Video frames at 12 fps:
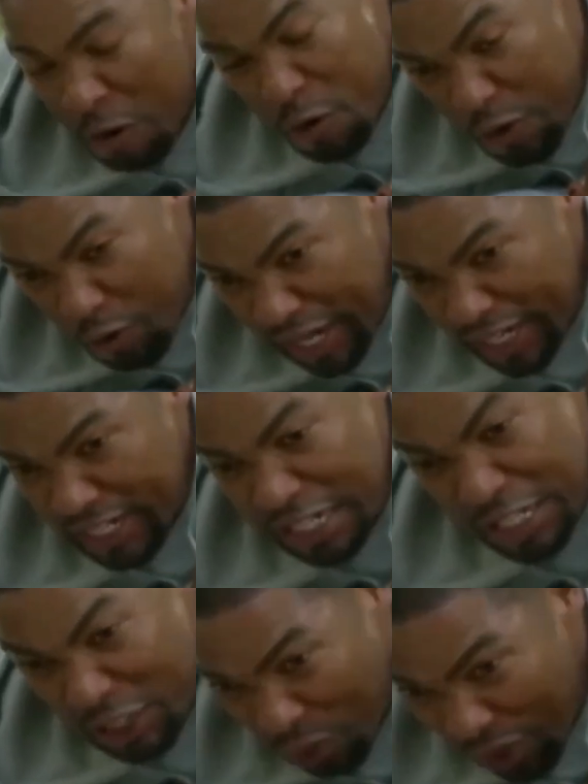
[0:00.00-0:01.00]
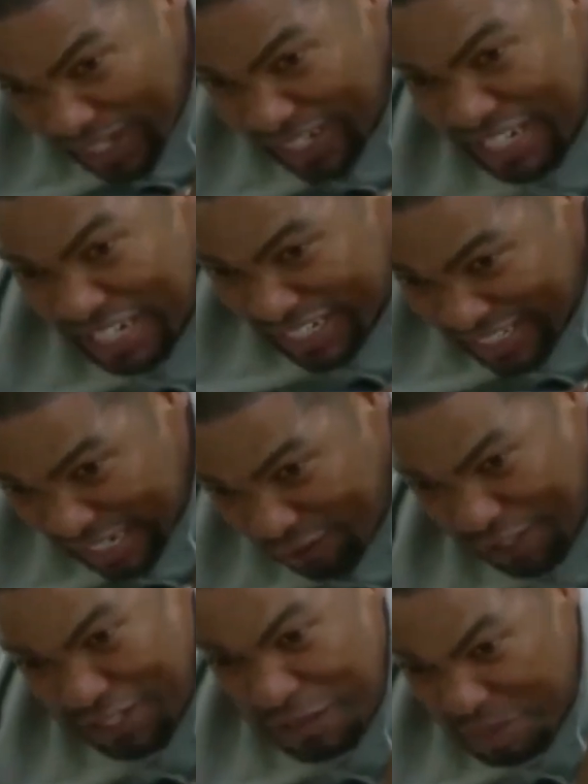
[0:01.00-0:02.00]
We waited
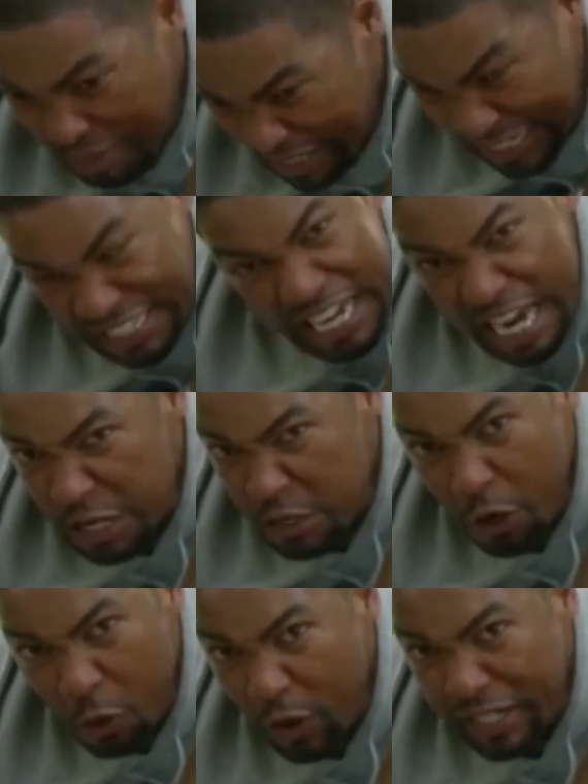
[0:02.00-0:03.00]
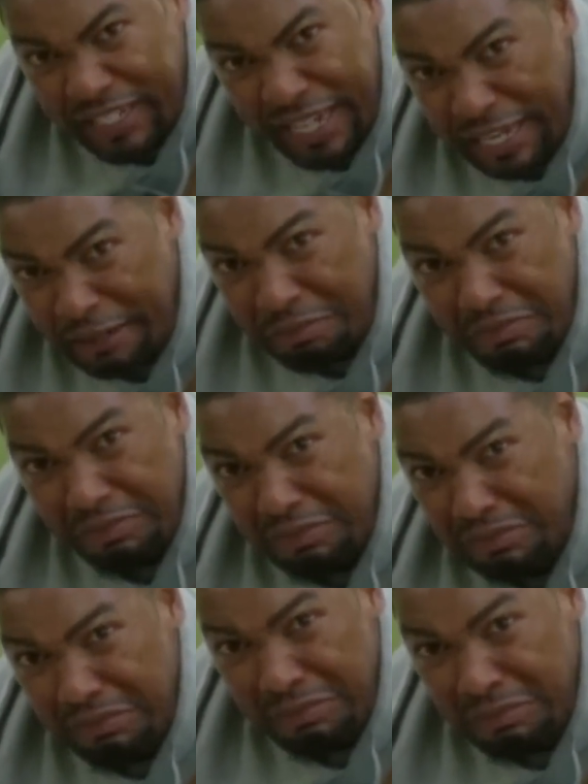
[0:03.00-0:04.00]
twenty-seven minutes and no one
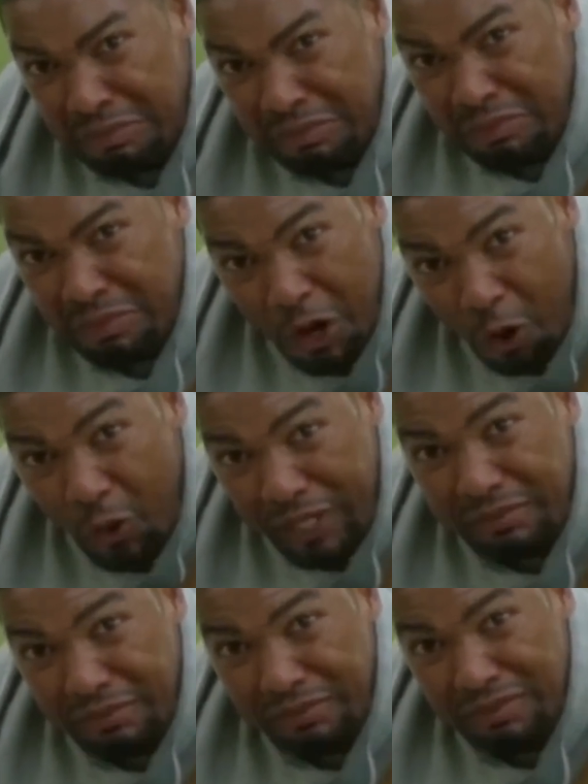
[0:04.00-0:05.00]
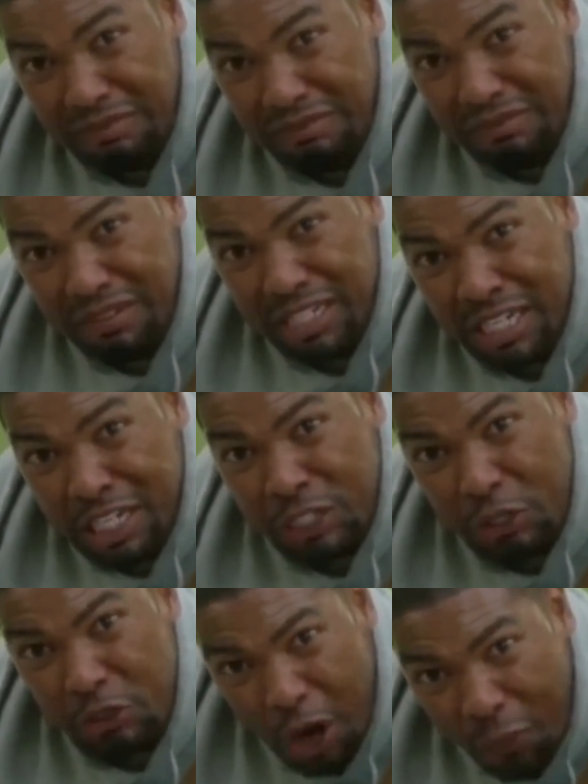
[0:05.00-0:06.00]
came. No one. Do
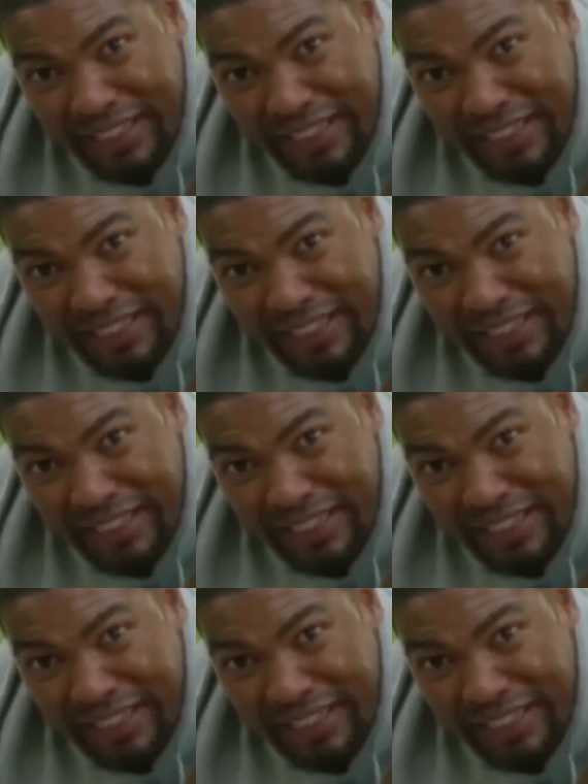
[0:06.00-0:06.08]
you know